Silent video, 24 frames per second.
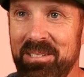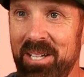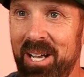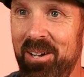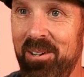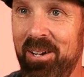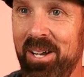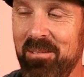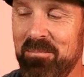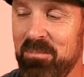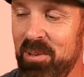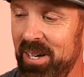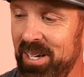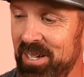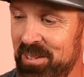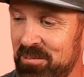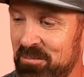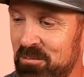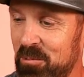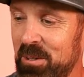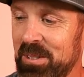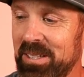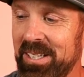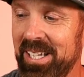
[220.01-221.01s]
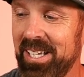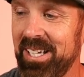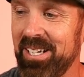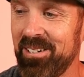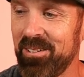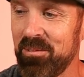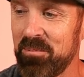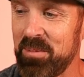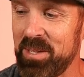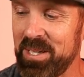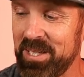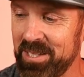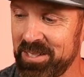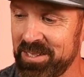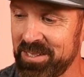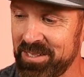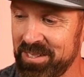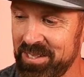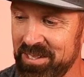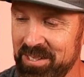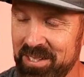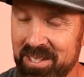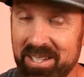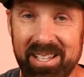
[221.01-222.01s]
I'll have probably one later because,
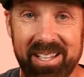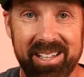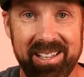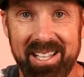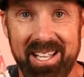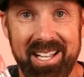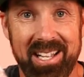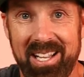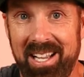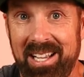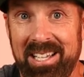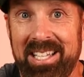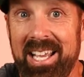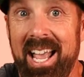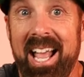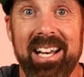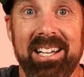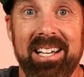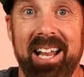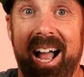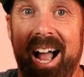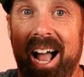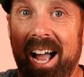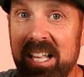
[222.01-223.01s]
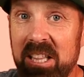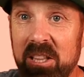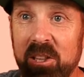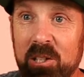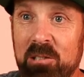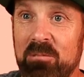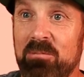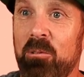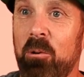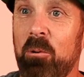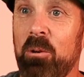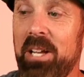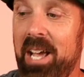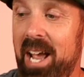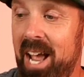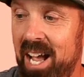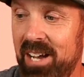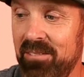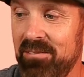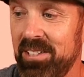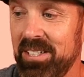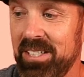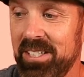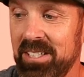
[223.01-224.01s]
again, I look forward to
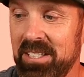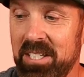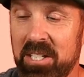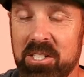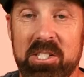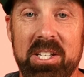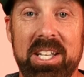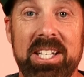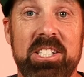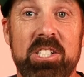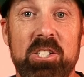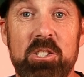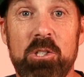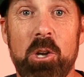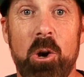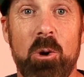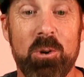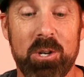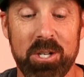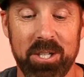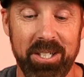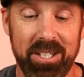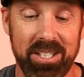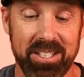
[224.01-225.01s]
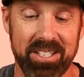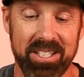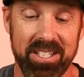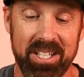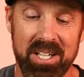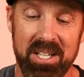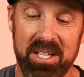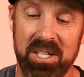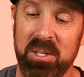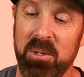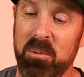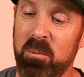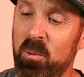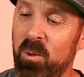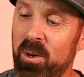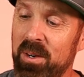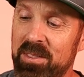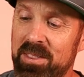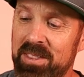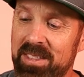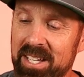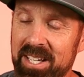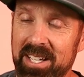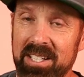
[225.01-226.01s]
having it because it's so good. Where
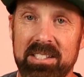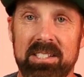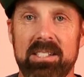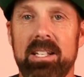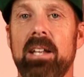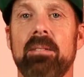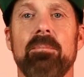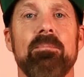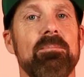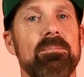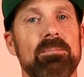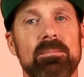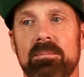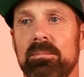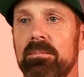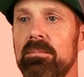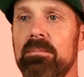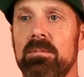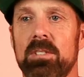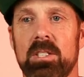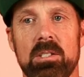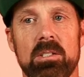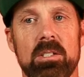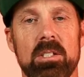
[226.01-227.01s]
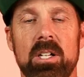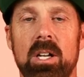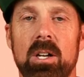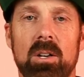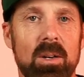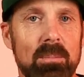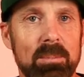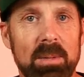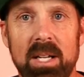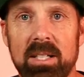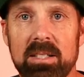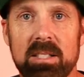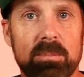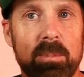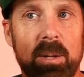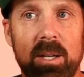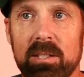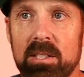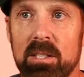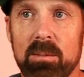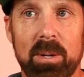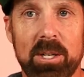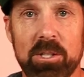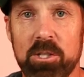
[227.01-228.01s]
this, and just so you know, I'm not
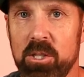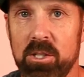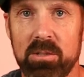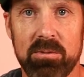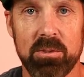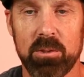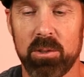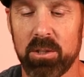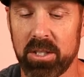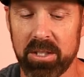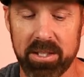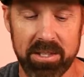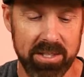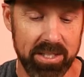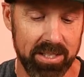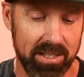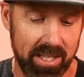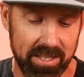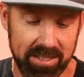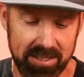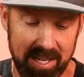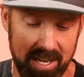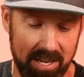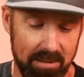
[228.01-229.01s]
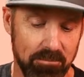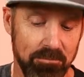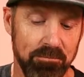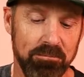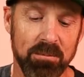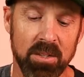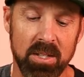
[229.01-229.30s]
sponsored by G Fuel or anything like that.